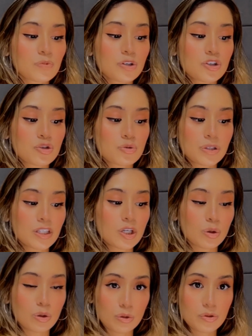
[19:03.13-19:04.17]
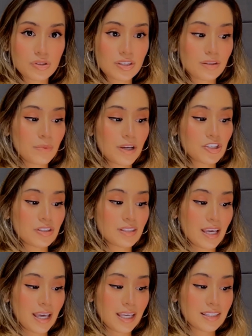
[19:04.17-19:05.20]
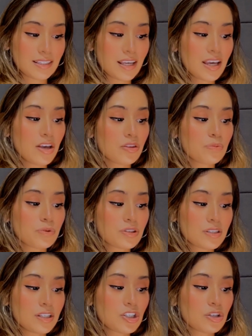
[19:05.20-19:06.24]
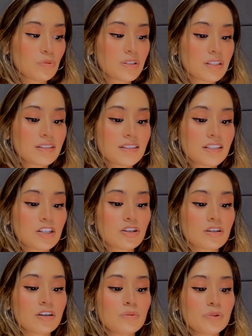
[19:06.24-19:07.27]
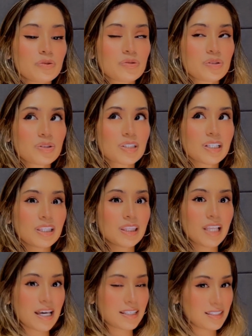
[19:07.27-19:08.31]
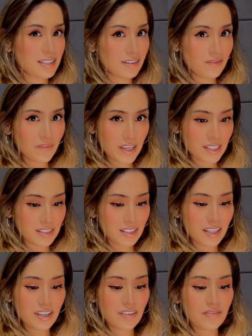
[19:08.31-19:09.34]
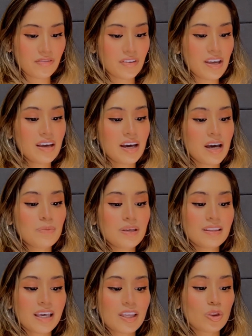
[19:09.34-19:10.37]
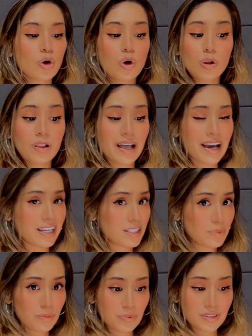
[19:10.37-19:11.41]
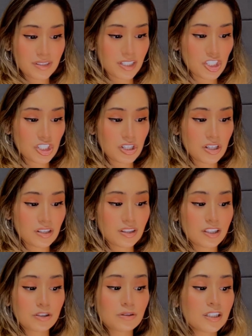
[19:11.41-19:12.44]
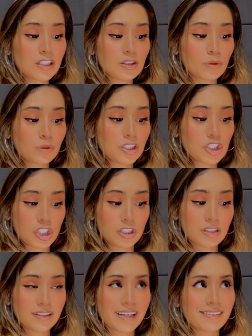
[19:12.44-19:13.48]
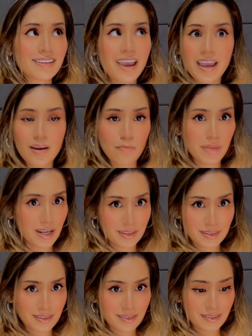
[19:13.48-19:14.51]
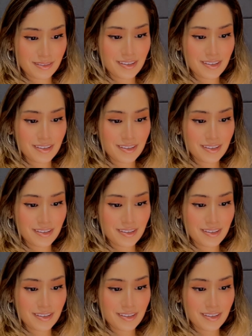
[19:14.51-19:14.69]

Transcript: weren't drilling holes in the patient's heads, the procedure was considered almost less invasive. I mean, like, the whole ice pick procedure literally only took like 10 minutes.